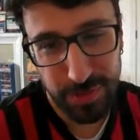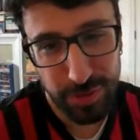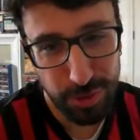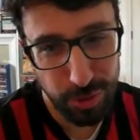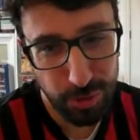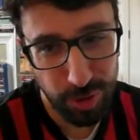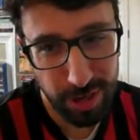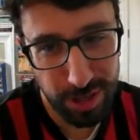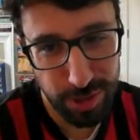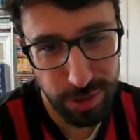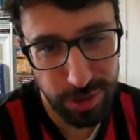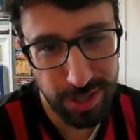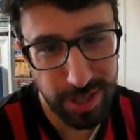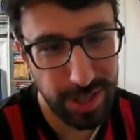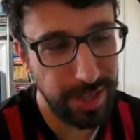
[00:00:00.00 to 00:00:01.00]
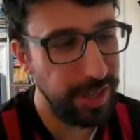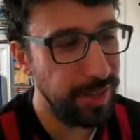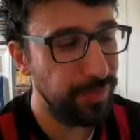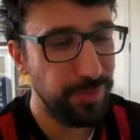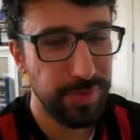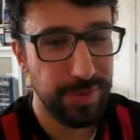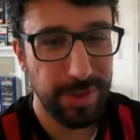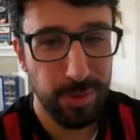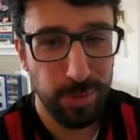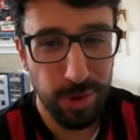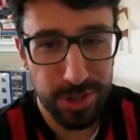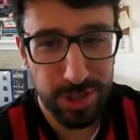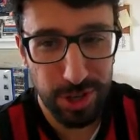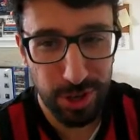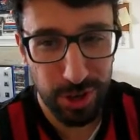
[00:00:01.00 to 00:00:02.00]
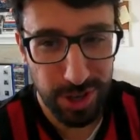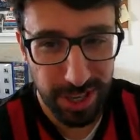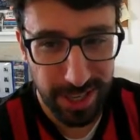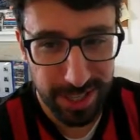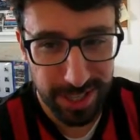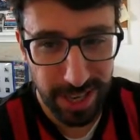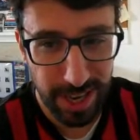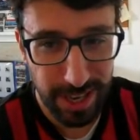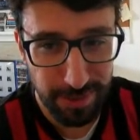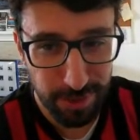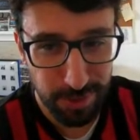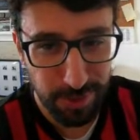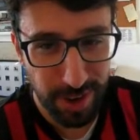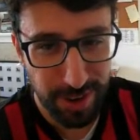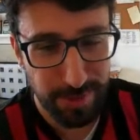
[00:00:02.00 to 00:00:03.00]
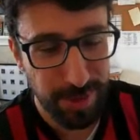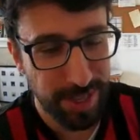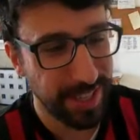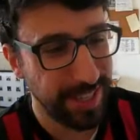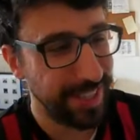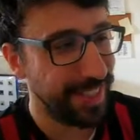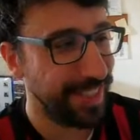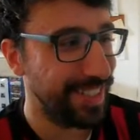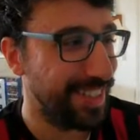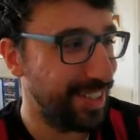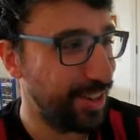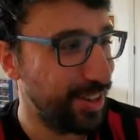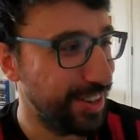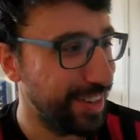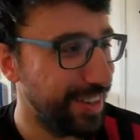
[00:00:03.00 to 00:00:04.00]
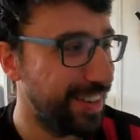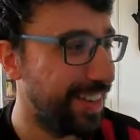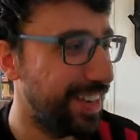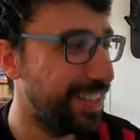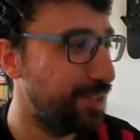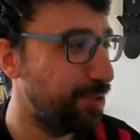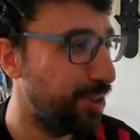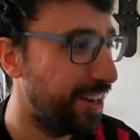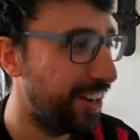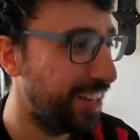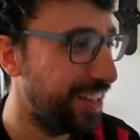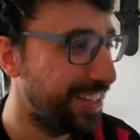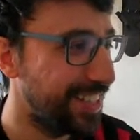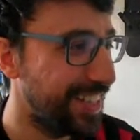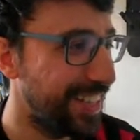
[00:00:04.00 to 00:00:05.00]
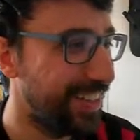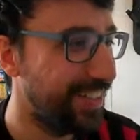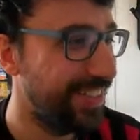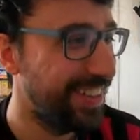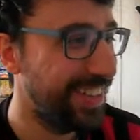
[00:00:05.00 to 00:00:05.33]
do you want to do the watch along in Italian for 5 minutes, or let's do it another time?